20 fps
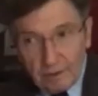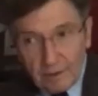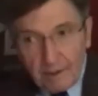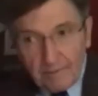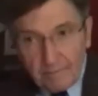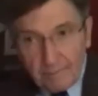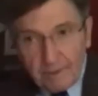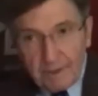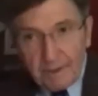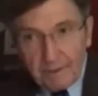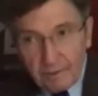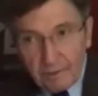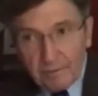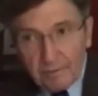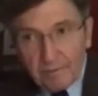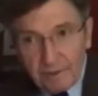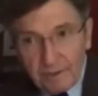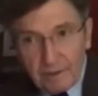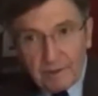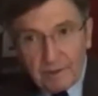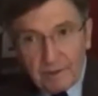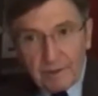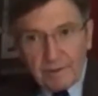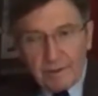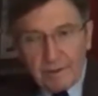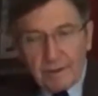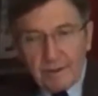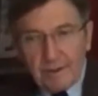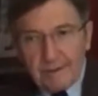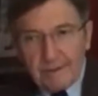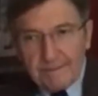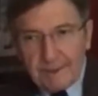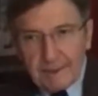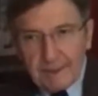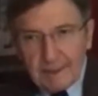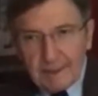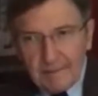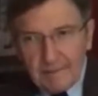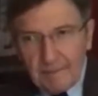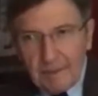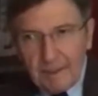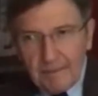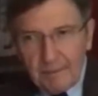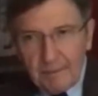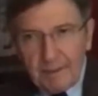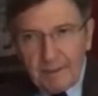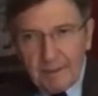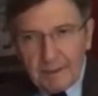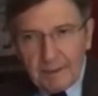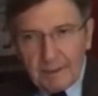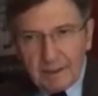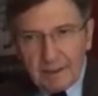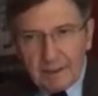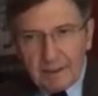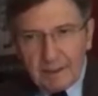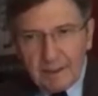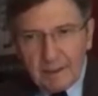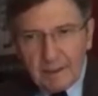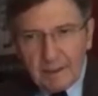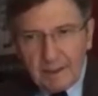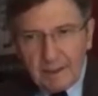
an oil company, and do research. Maybe